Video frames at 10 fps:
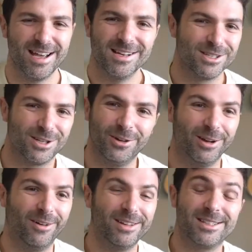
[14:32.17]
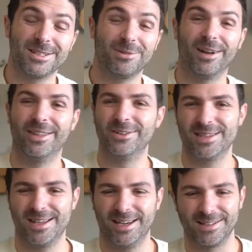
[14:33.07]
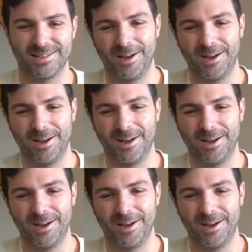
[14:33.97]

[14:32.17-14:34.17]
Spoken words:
So, you know, it's just one of those things.